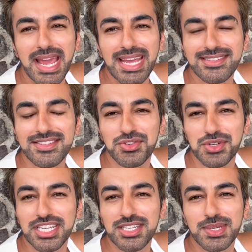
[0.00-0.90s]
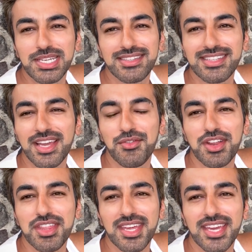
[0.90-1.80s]
main street where you see
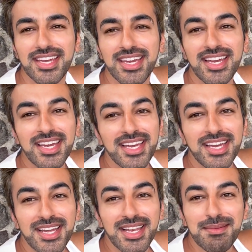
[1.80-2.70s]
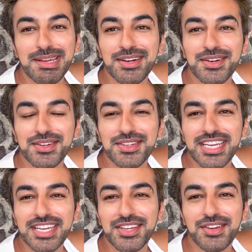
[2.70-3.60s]
everything. Let me go
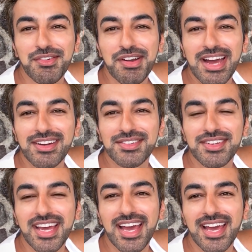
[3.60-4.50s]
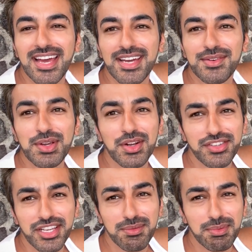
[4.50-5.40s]
take you around, and we
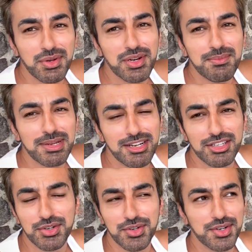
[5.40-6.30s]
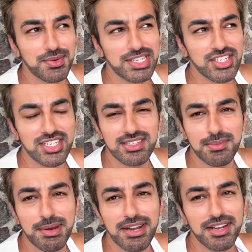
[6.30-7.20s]
also explore a mirador, which
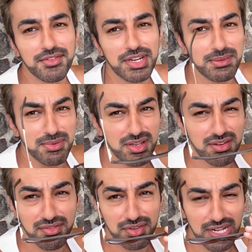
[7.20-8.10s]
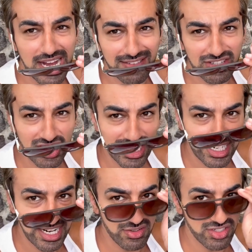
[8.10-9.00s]
is apparently really beautiful. I haven't
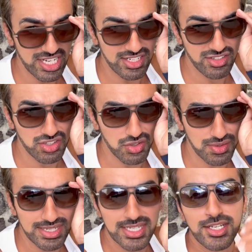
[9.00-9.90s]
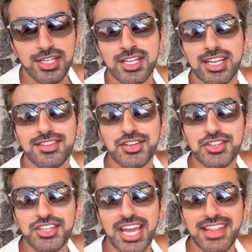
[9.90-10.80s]
checked it out yet, so let's
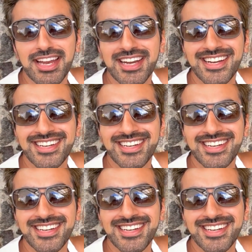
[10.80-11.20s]
go together.